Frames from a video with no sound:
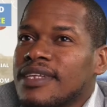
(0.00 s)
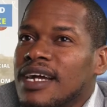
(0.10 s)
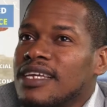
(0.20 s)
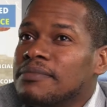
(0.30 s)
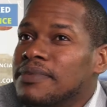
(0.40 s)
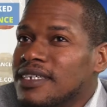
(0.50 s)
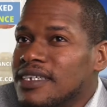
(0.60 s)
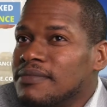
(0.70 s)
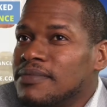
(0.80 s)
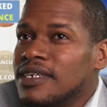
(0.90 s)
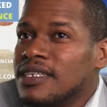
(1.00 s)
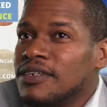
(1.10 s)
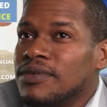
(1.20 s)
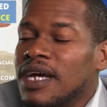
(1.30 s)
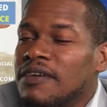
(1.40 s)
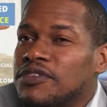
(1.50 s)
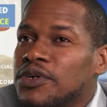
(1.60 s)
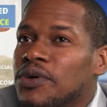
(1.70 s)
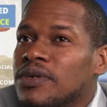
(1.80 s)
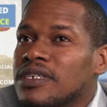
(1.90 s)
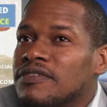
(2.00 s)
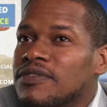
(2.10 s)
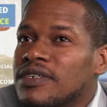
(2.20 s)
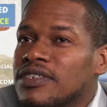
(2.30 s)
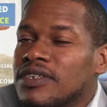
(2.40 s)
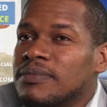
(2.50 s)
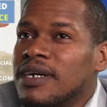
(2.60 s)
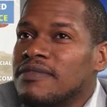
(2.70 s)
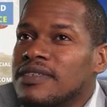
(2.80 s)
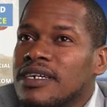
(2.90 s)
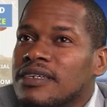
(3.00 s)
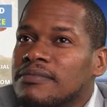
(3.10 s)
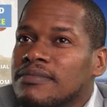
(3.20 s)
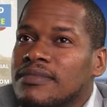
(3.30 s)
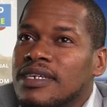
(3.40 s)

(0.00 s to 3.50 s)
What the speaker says: I can put it, but they would have to hold it for a certain amount of time,